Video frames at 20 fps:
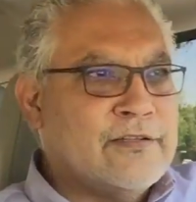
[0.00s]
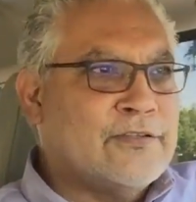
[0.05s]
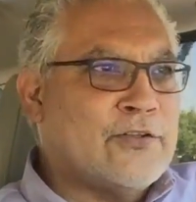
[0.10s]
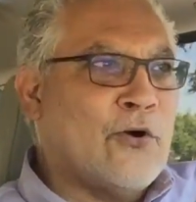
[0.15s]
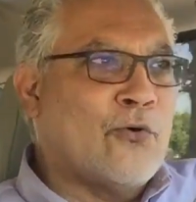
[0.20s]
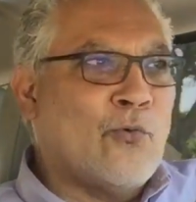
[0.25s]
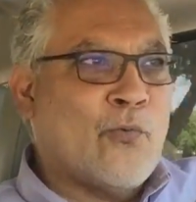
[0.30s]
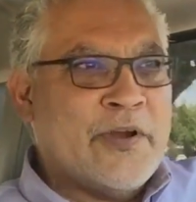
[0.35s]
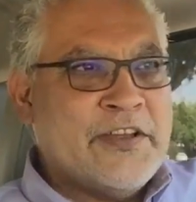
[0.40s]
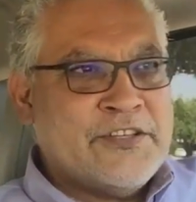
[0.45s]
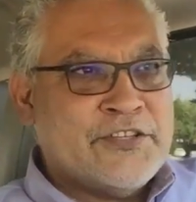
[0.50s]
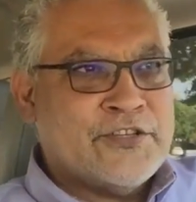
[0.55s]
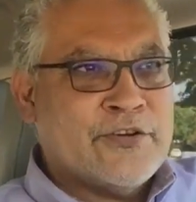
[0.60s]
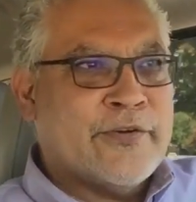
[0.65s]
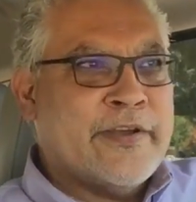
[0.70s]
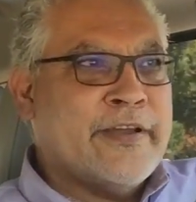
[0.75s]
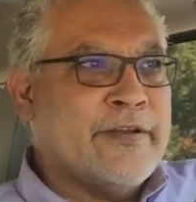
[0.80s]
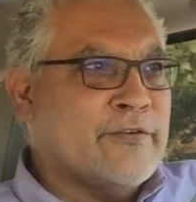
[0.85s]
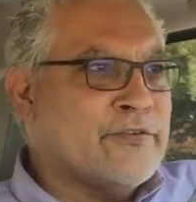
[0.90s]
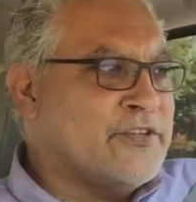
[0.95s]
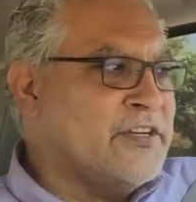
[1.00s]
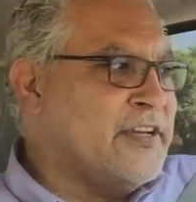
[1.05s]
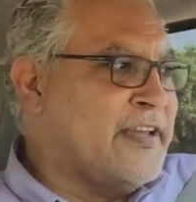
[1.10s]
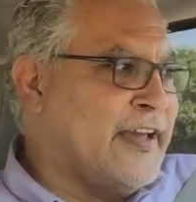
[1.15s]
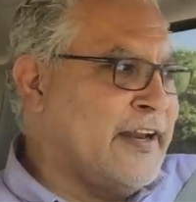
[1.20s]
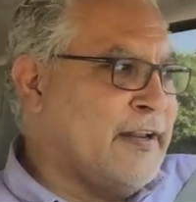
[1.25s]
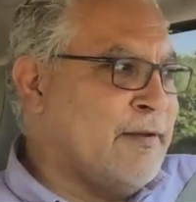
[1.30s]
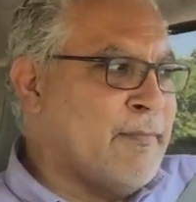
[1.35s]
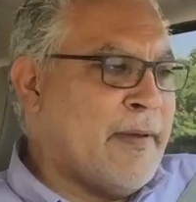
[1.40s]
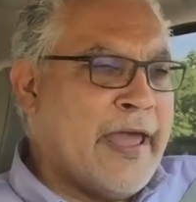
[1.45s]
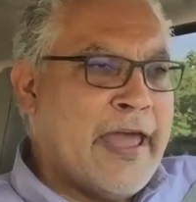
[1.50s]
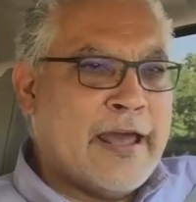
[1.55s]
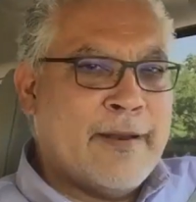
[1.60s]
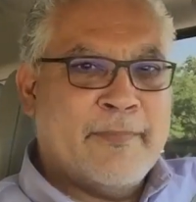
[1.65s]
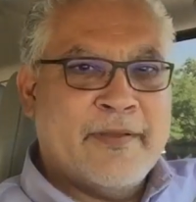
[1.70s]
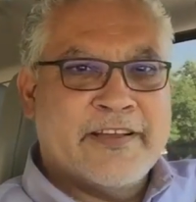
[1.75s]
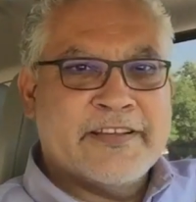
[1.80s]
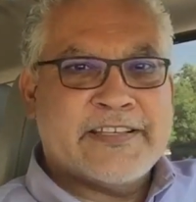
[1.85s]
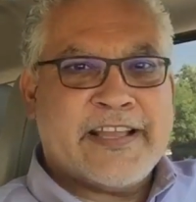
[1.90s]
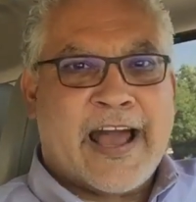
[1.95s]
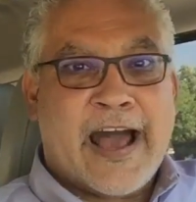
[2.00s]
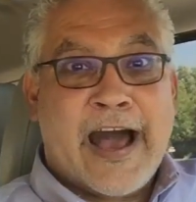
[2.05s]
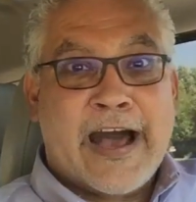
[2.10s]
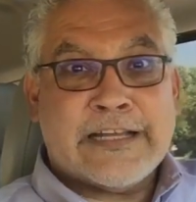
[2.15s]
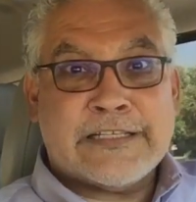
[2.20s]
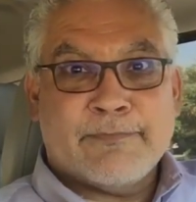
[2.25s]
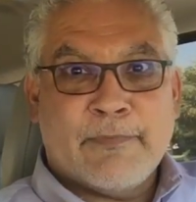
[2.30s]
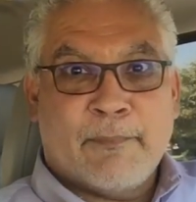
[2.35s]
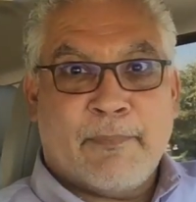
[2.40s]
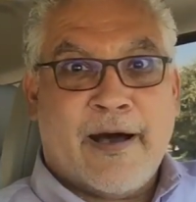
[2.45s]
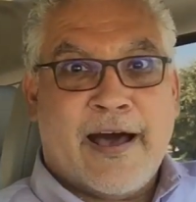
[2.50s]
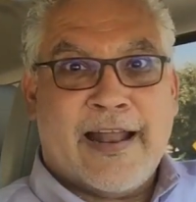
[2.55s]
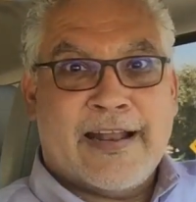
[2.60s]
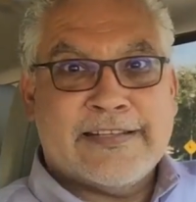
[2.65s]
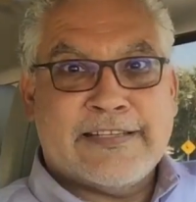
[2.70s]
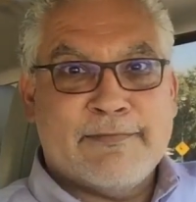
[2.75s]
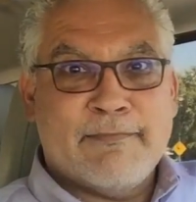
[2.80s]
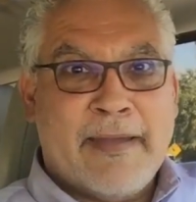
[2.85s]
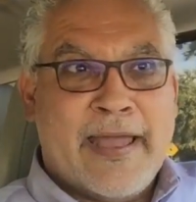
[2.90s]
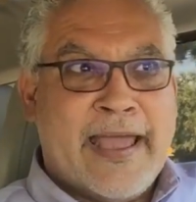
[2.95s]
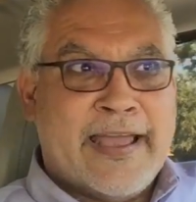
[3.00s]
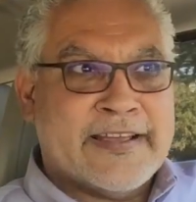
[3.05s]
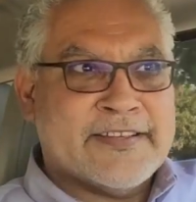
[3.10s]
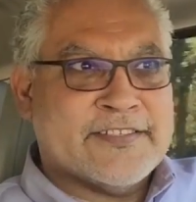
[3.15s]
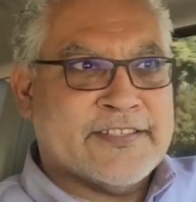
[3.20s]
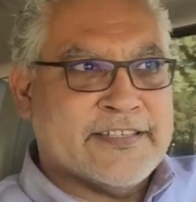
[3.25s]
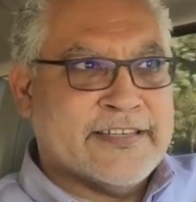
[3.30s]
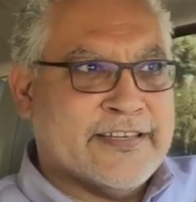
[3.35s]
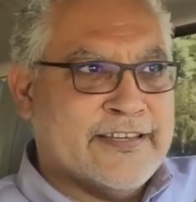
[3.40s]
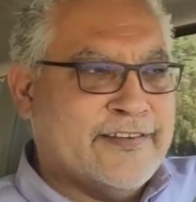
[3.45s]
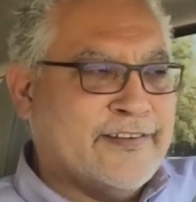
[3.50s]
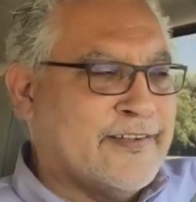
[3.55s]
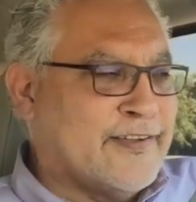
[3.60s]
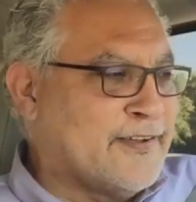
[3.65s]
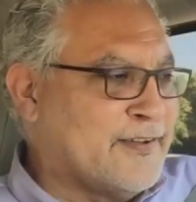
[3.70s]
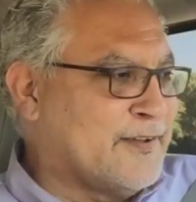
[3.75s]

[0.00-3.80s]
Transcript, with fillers: Don't waste your energy getting mad because Cosmopolitan magazine